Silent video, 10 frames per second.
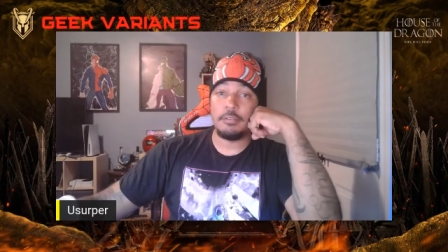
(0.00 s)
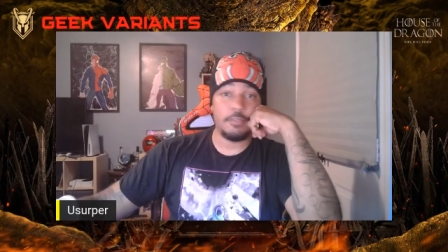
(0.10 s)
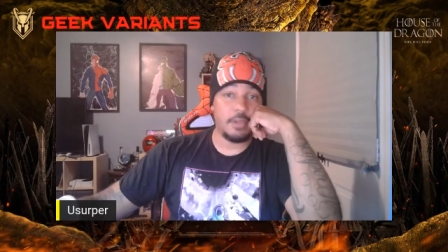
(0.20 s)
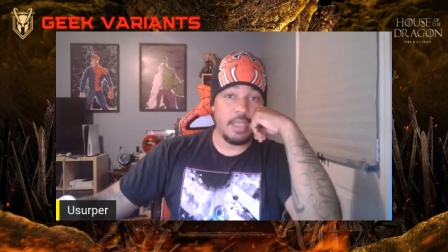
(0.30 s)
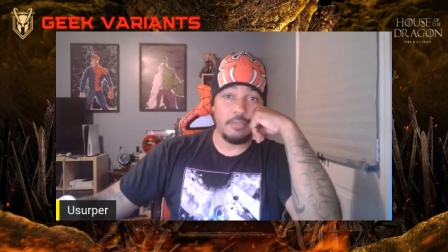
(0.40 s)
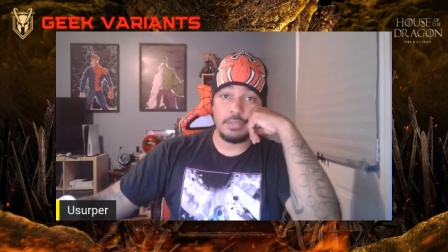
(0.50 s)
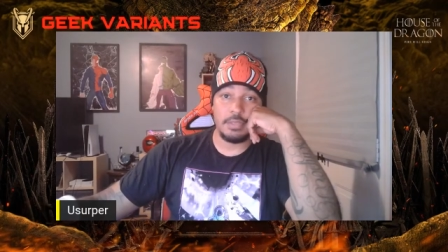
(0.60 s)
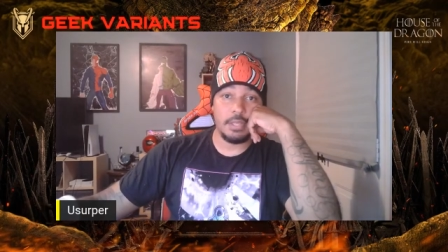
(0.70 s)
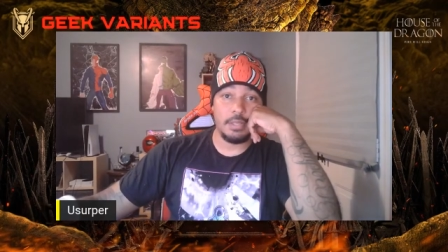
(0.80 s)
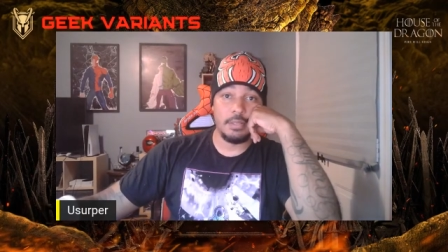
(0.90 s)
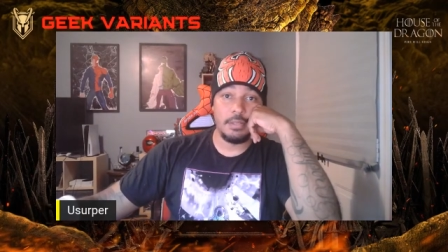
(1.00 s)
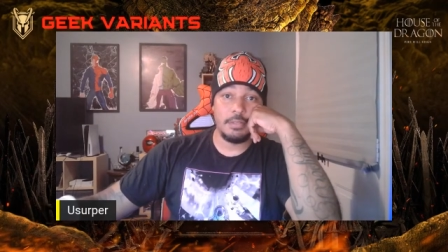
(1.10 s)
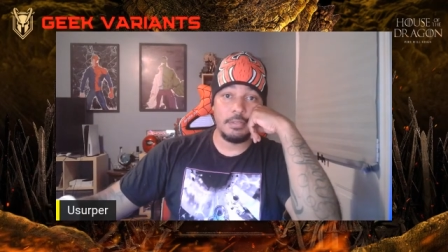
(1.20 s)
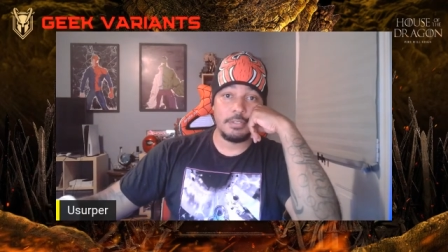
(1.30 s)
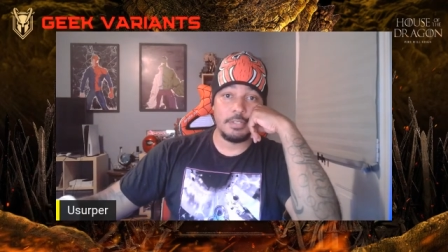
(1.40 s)
for everything.
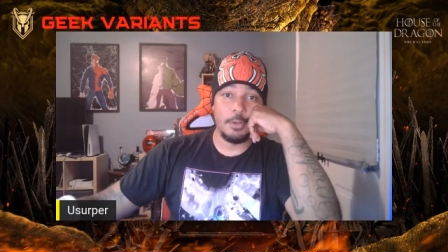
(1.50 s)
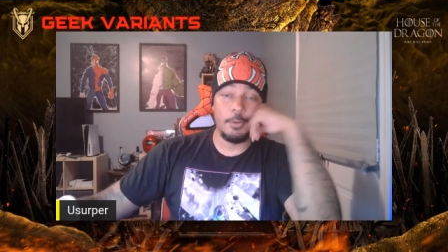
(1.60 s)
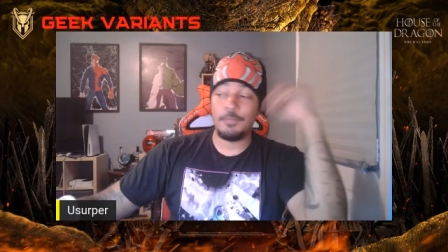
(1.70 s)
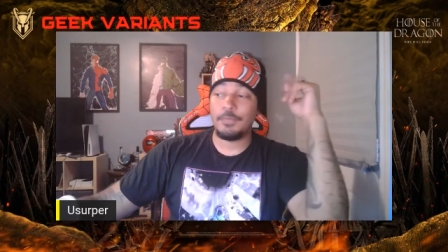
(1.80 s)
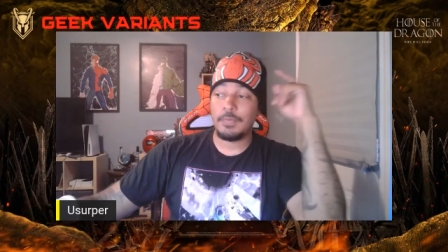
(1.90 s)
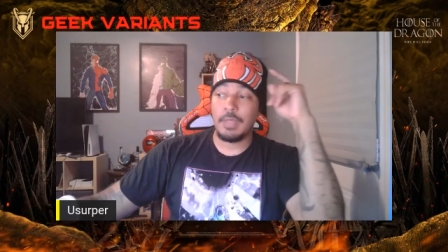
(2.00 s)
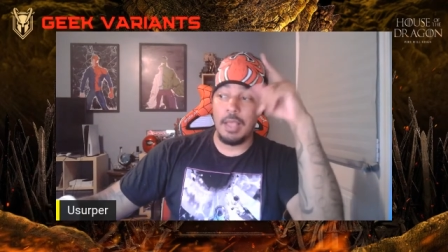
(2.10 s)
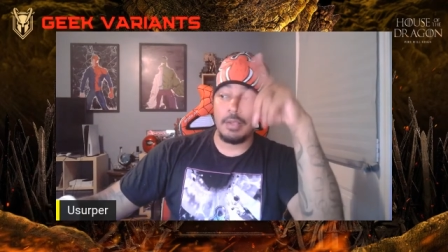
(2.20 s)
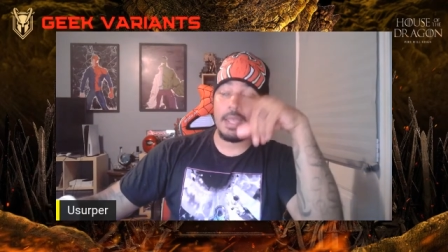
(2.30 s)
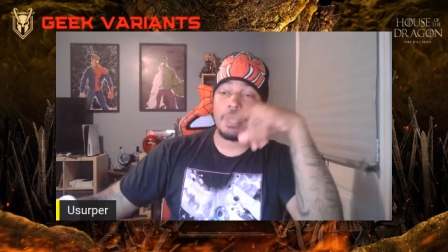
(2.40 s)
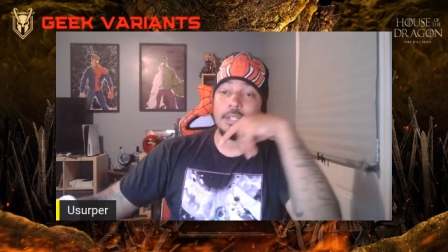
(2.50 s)
So I'll catch